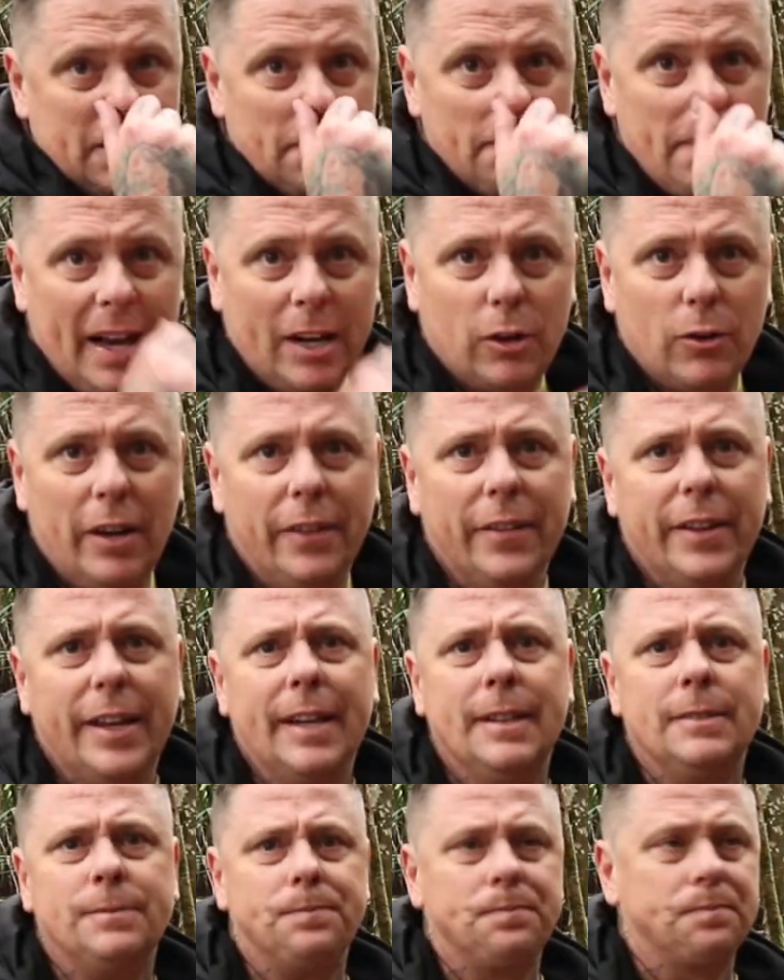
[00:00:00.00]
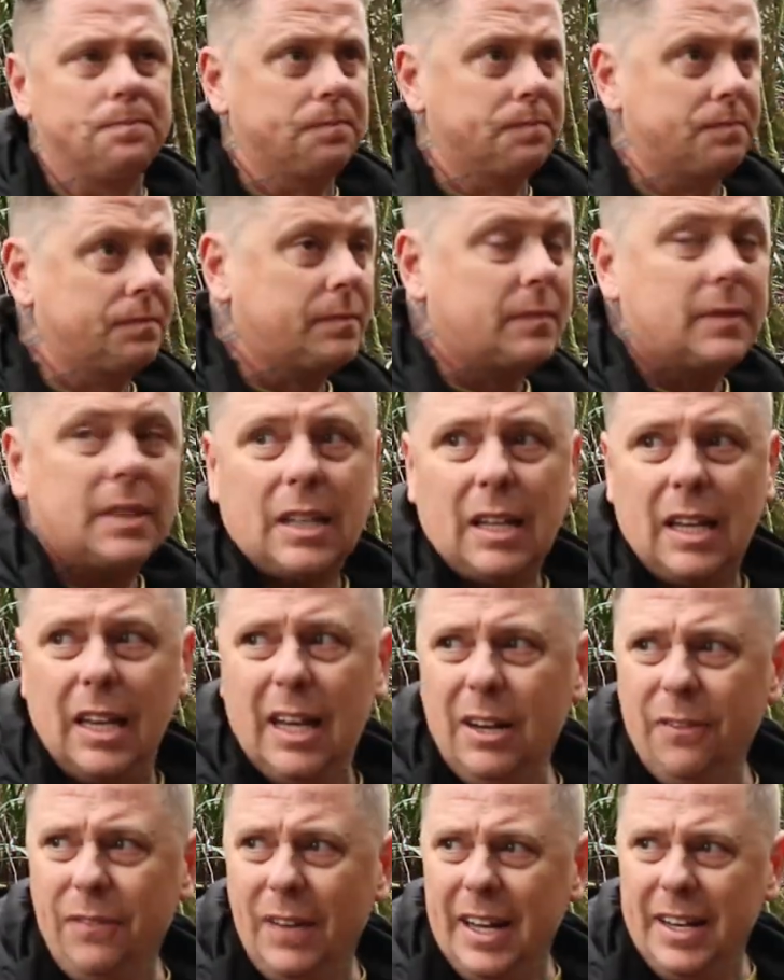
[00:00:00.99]
in the background there.
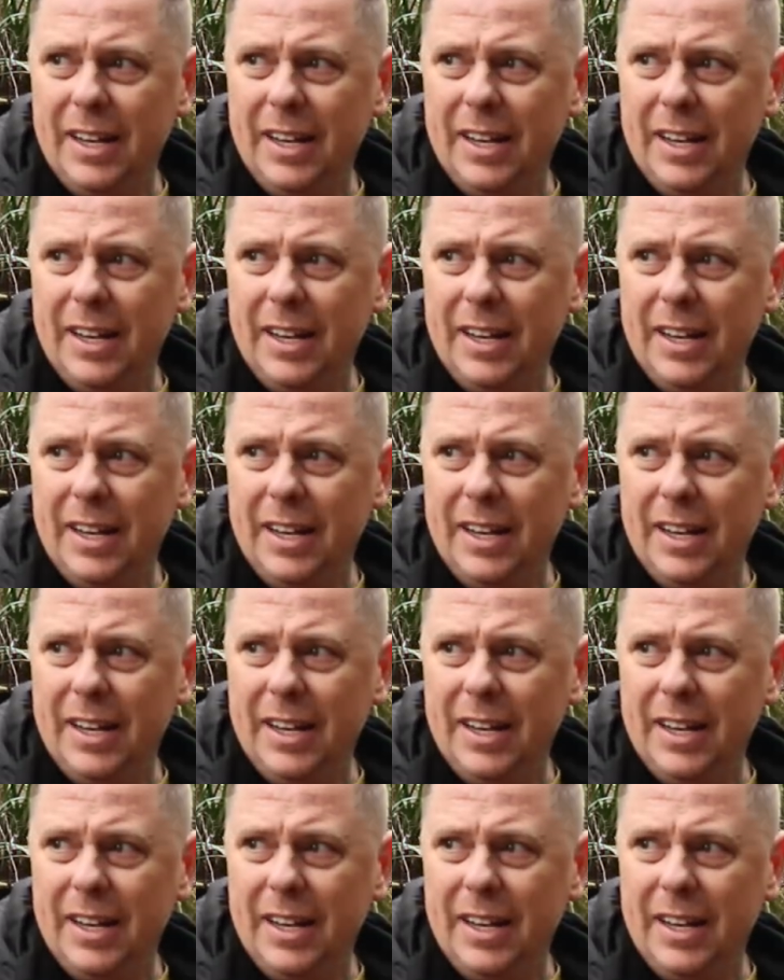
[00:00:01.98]
And I've